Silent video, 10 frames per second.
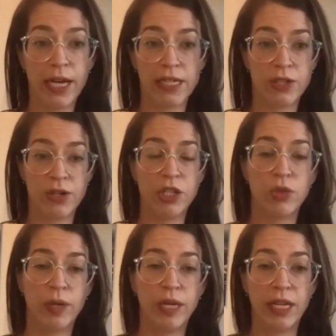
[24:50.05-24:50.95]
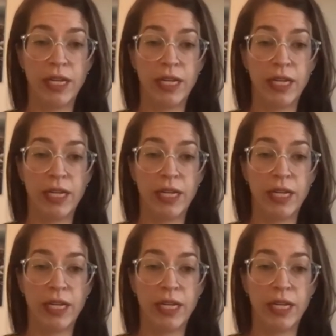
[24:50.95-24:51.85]
I started doing it in
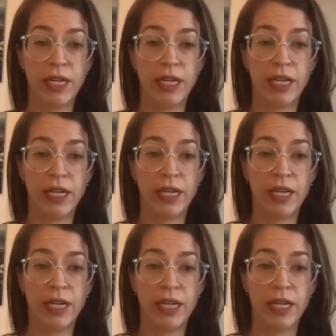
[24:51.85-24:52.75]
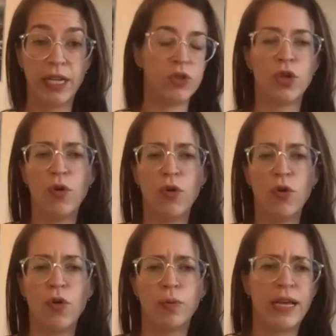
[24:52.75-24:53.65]
my early 20s, and it was
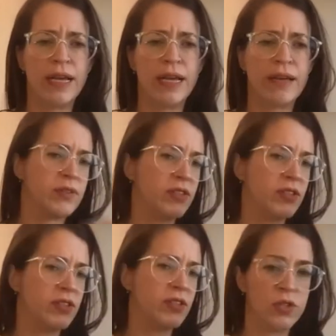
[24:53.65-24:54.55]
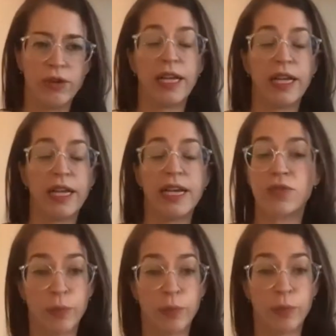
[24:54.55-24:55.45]
so rewarding versus the studio
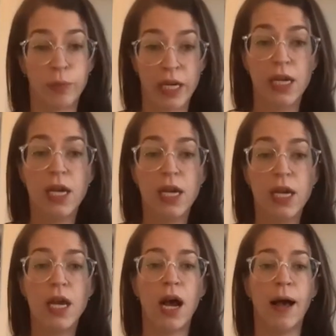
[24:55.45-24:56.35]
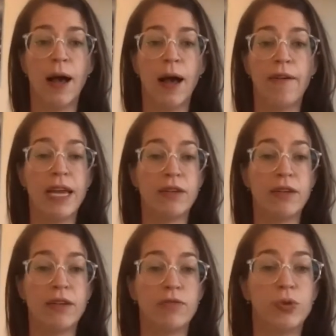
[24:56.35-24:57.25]
classes for me. I've
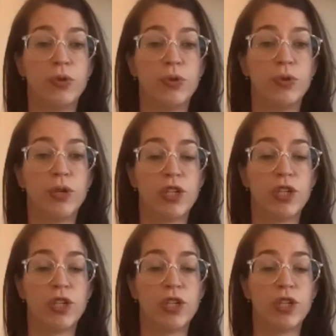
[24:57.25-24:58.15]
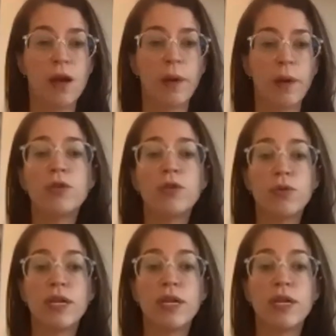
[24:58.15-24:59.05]
made really true connections, but
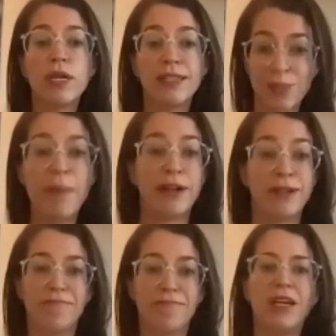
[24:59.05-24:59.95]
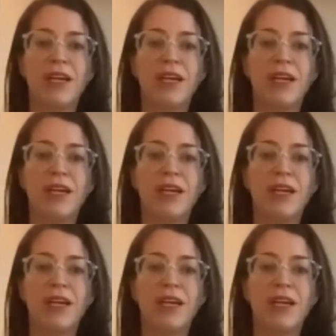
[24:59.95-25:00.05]
also it does pay better.